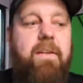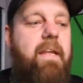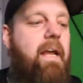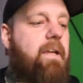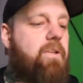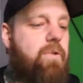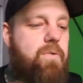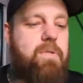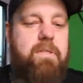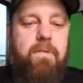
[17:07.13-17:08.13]
there that I could
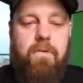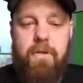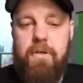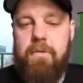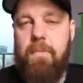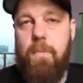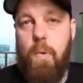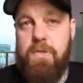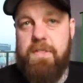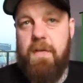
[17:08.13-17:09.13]
use to learn
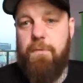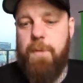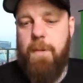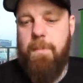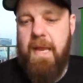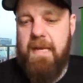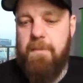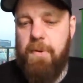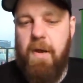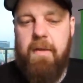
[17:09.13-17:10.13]
more stuff about
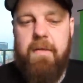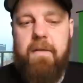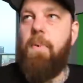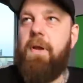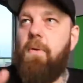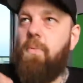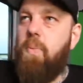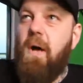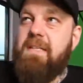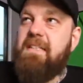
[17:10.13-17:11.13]
making product, but
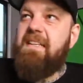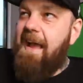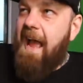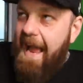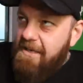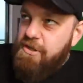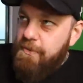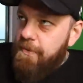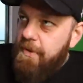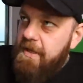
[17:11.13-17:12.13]
it wasn't
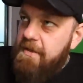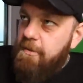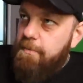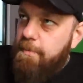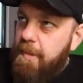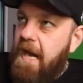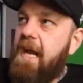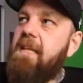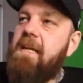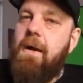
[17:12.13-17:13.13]
actually the
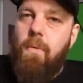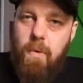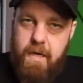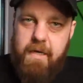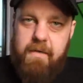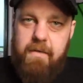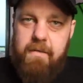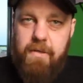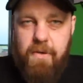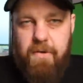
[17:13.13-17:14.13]
brand that I wanted.
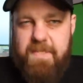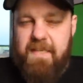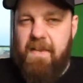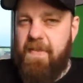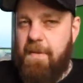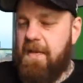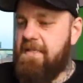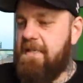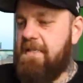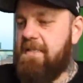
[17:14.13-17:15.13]
You know what I'm saying? If that
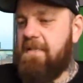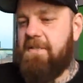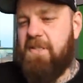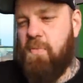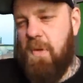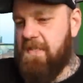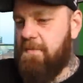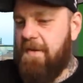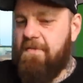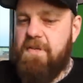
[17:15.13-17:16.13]
makes any sense, it just
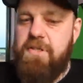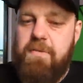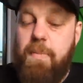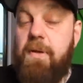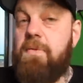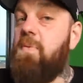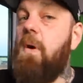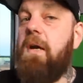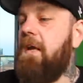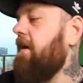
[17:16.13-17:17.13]
wasn't my vision, but it was
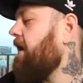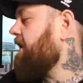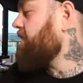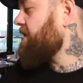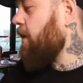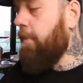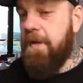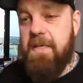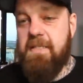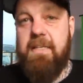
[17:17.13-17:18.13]
working and it was
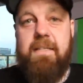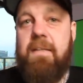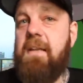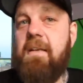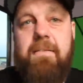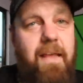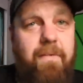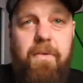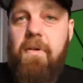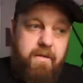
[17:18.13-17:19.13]
helping us get to the next
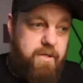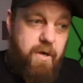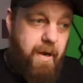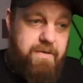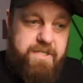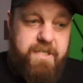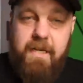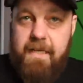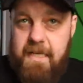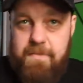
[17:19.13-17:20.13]
level. You know, I was just
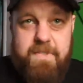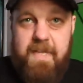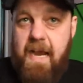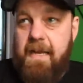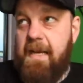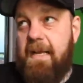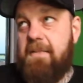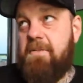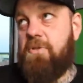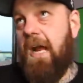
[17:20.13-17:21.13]
gonna keep designing, and I
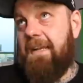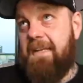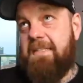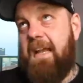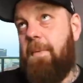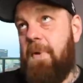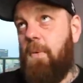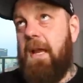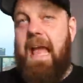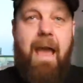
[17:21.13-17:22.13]
tried to design my
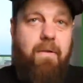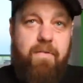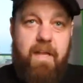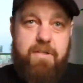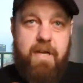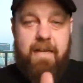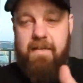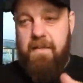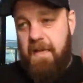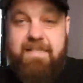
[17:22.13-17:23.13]
way out of it.
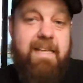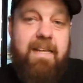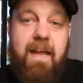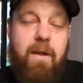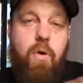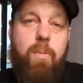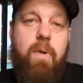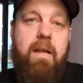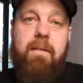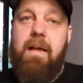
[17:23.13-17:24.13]
I
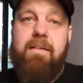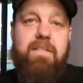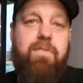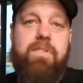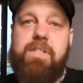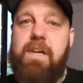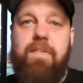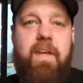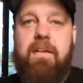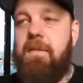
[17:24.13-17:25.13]
incorporated a lot of different
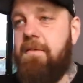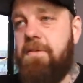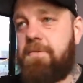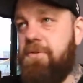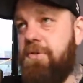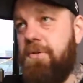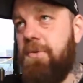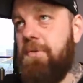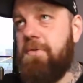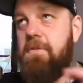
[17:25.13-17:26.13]
stuff that had nothing to do with
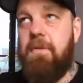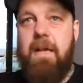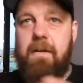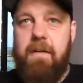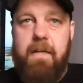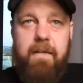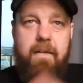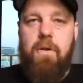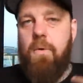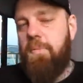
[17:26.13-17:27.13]
shoes or lettering,
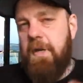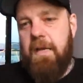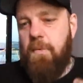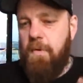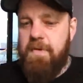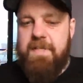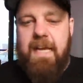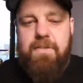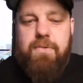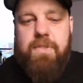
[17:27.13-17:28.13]
and you know, bringing more of the
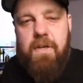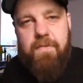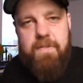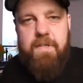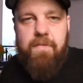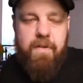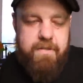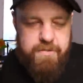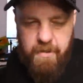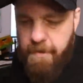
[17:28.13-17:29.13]
tattoo stuff and the stuff I
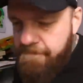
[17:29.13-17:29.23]
like to draw.